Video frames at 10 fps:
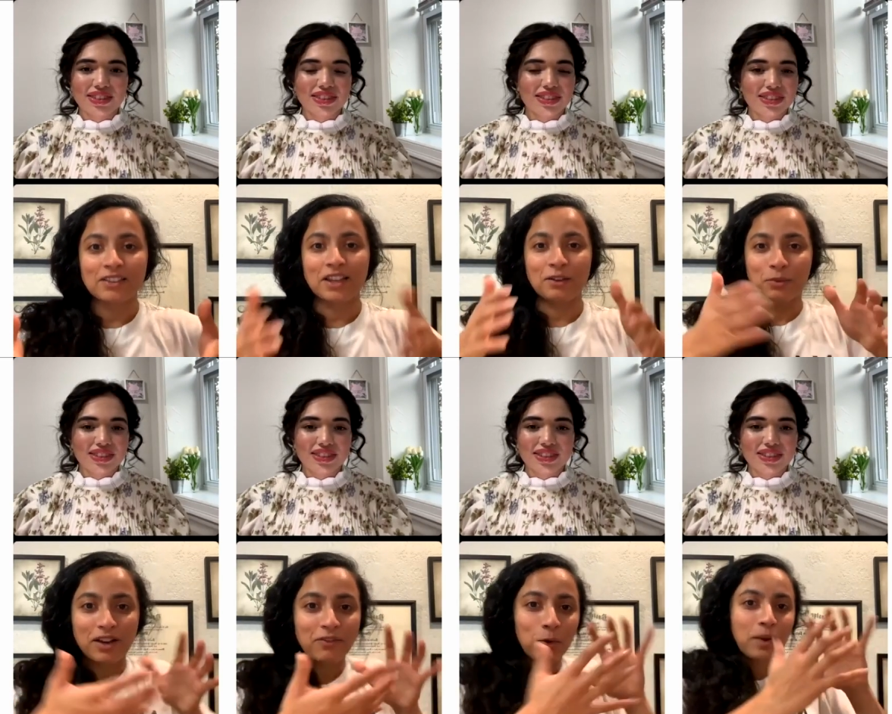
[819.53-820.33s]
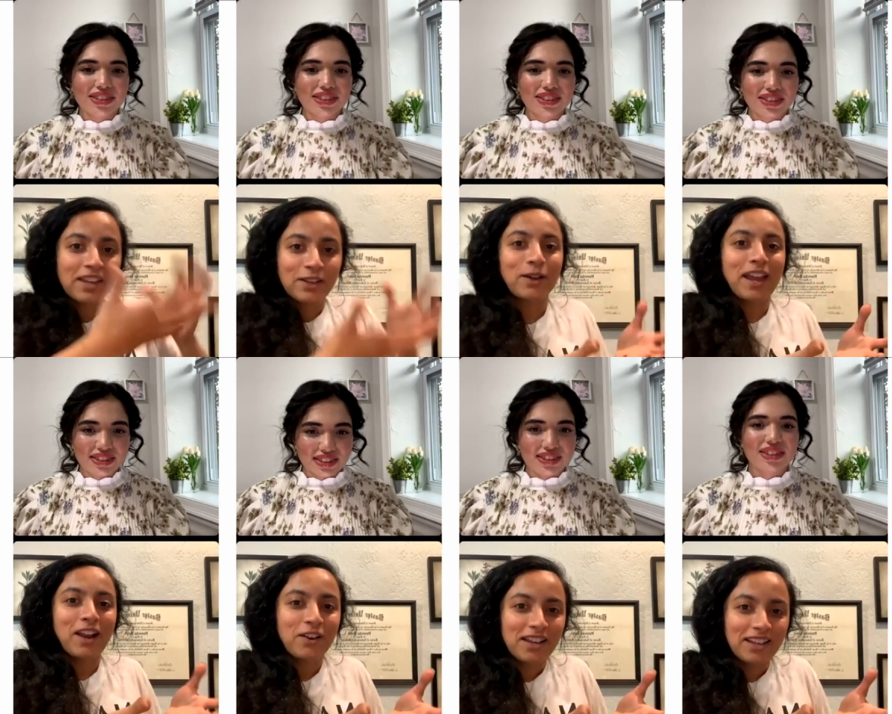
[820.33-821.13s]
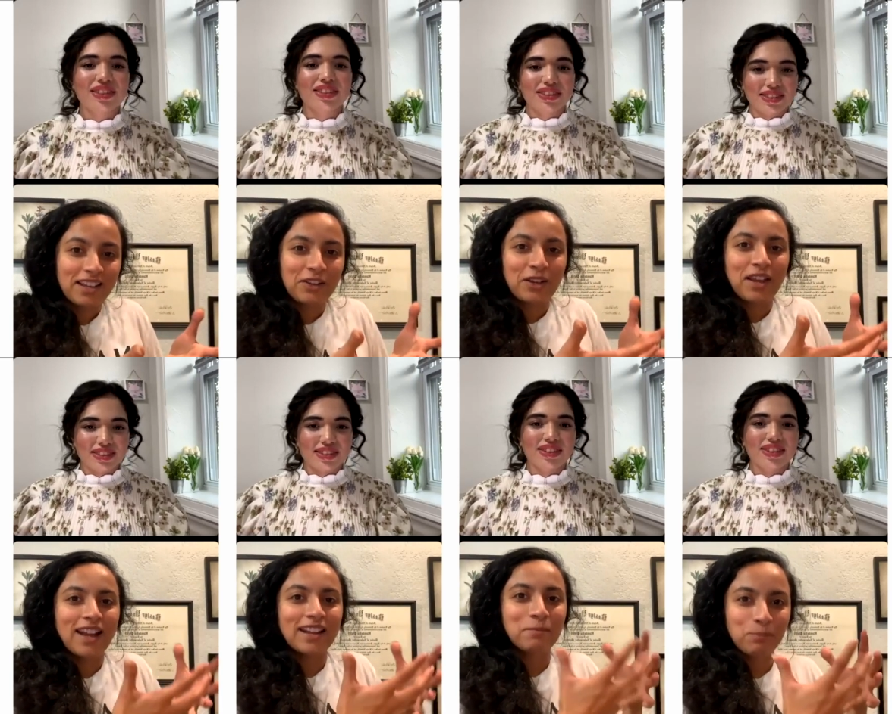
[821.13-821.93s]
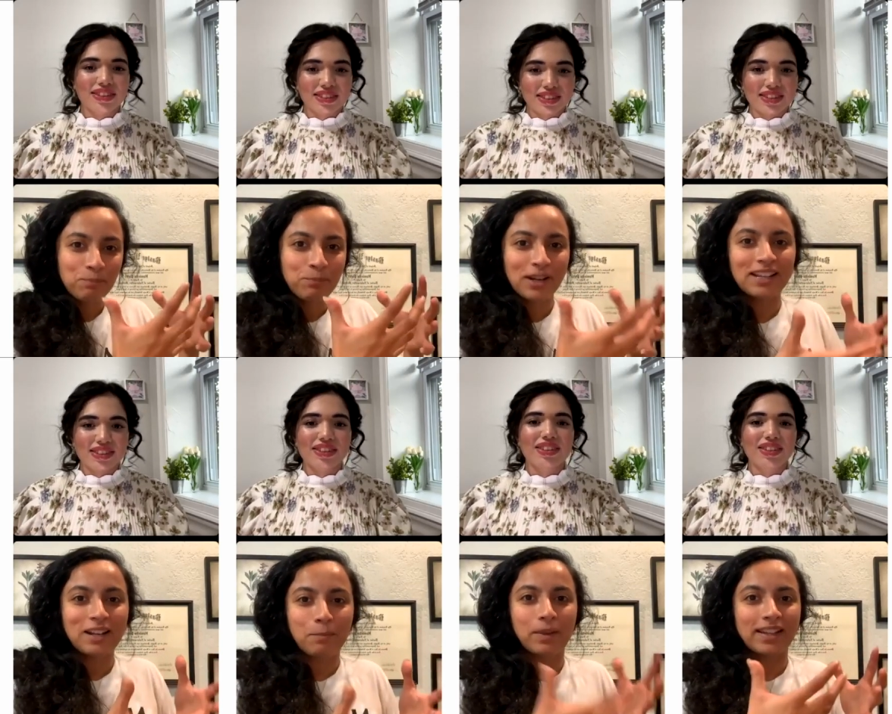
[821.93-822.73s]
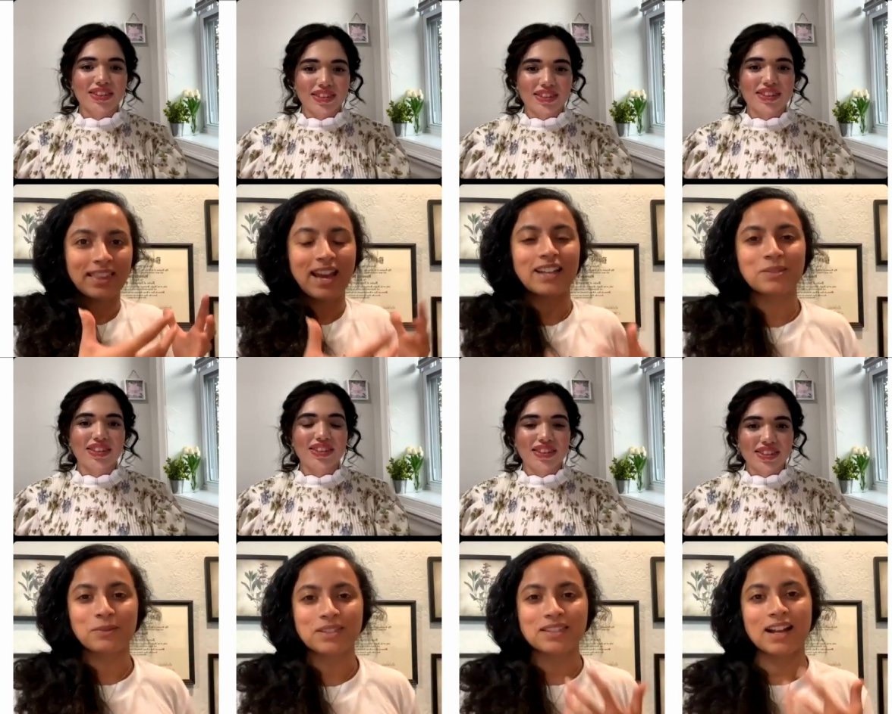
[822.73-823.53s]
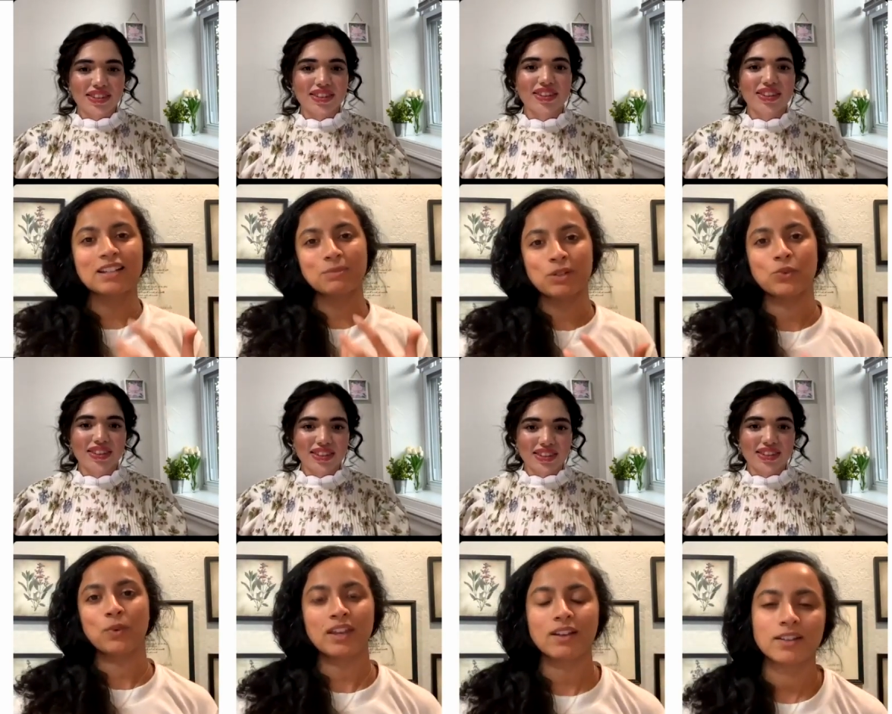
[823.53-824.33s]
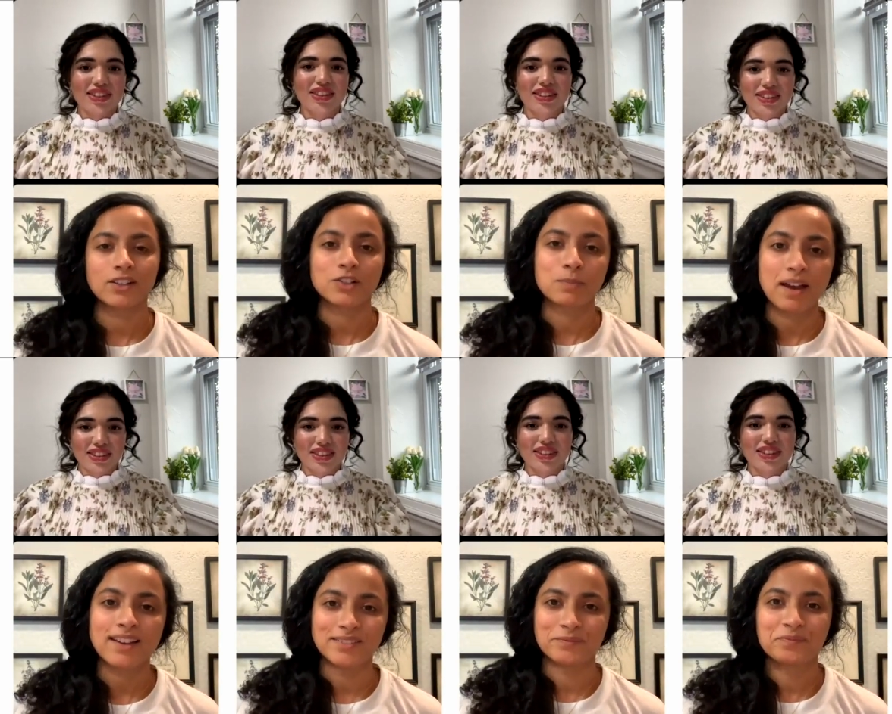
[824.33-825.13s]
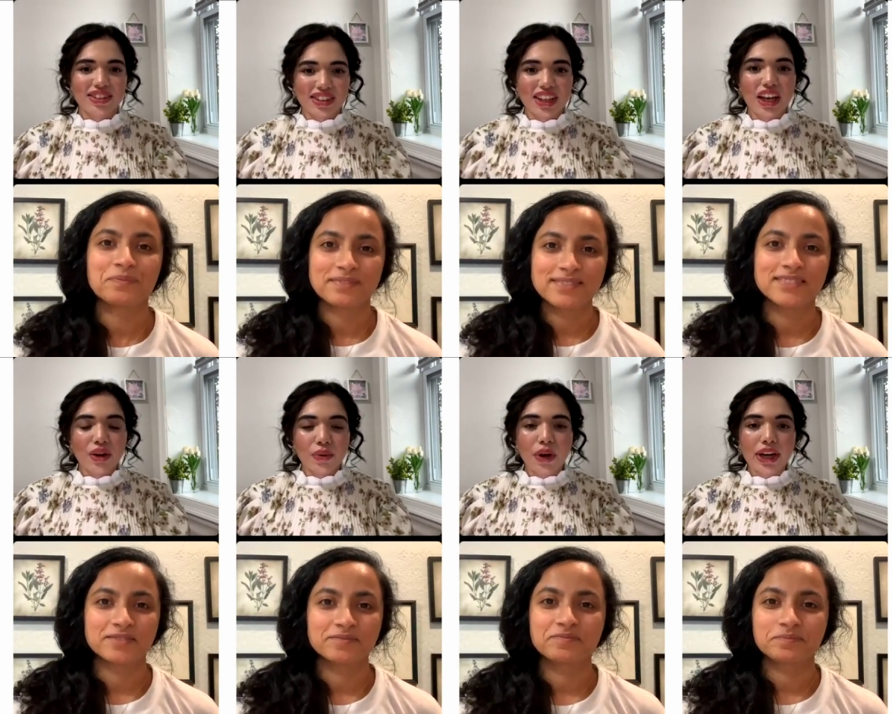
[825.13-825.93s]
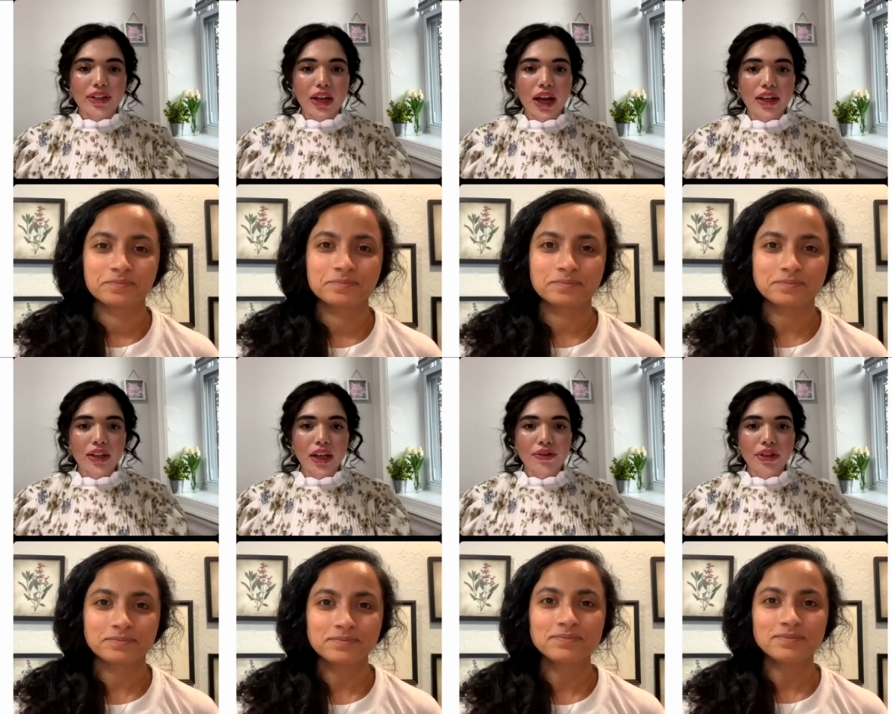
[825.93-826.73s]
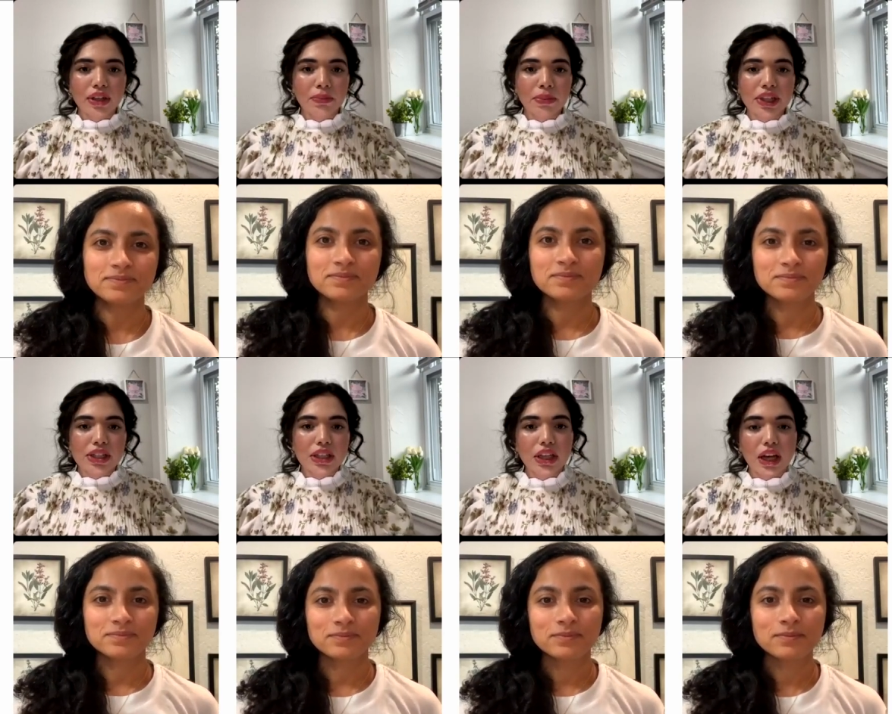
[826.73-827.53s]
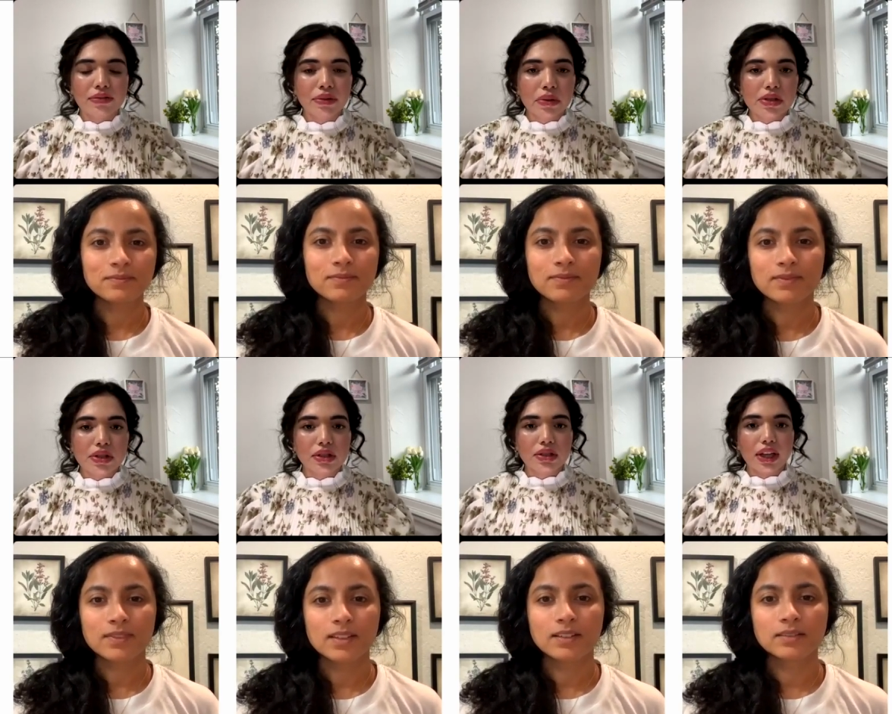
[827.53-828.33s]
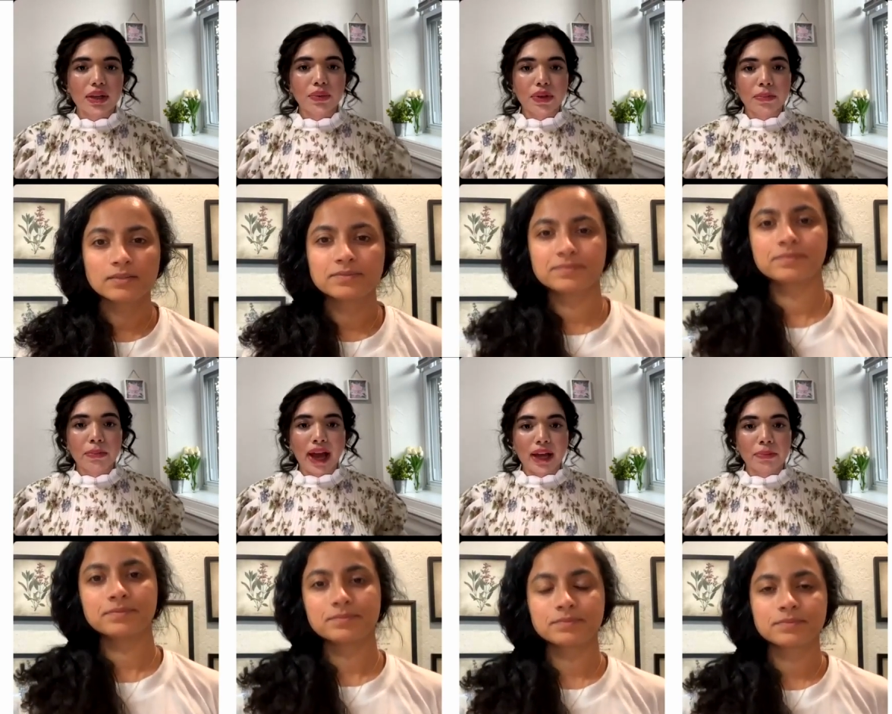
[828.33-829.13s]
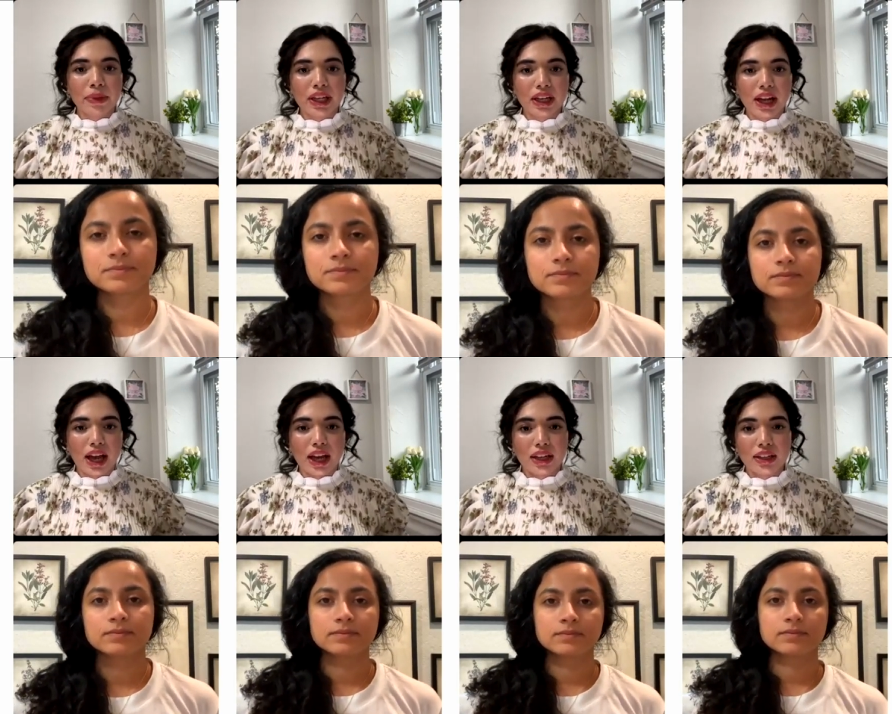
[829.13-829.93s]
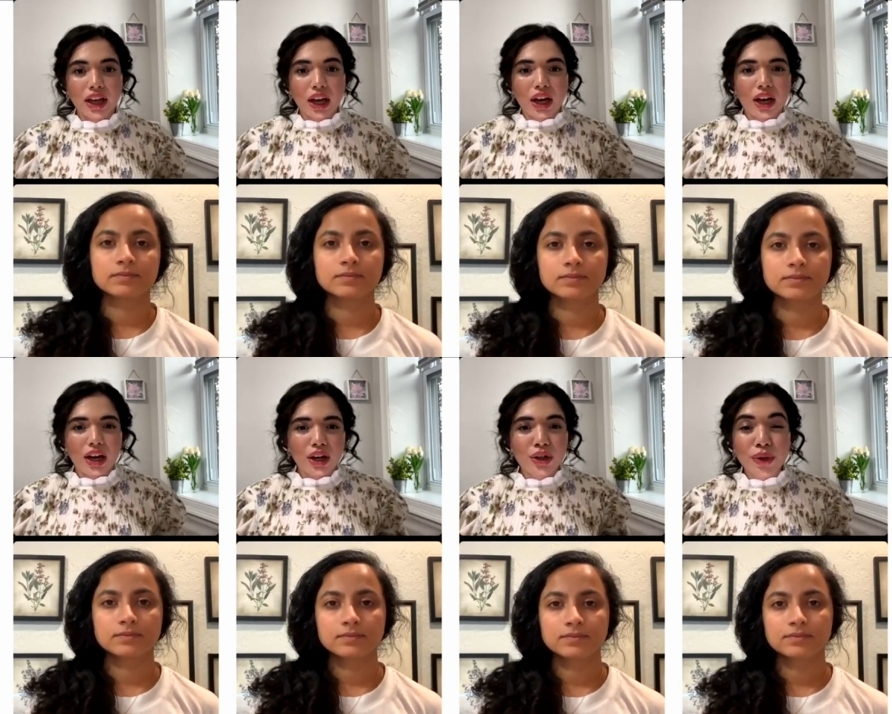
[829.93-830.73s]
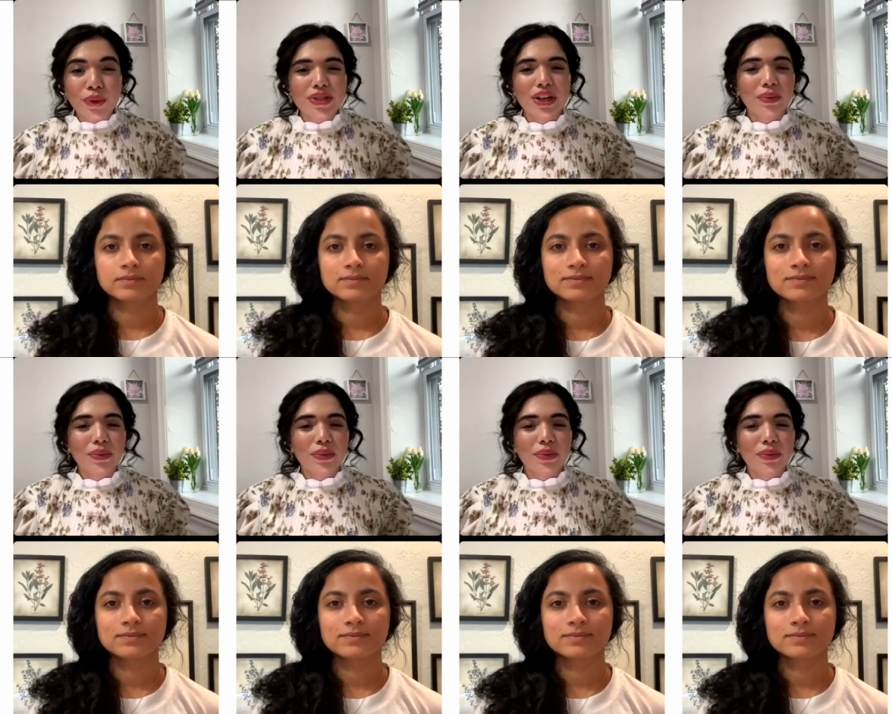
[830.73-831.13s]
Speaker 1: like whatever weight you're carrying, you can kind of bring it up like that. So it's not as much weight on your spine.
Speaker 2: Right. And even in PT, I've noticed like with back pain and uh, gluteal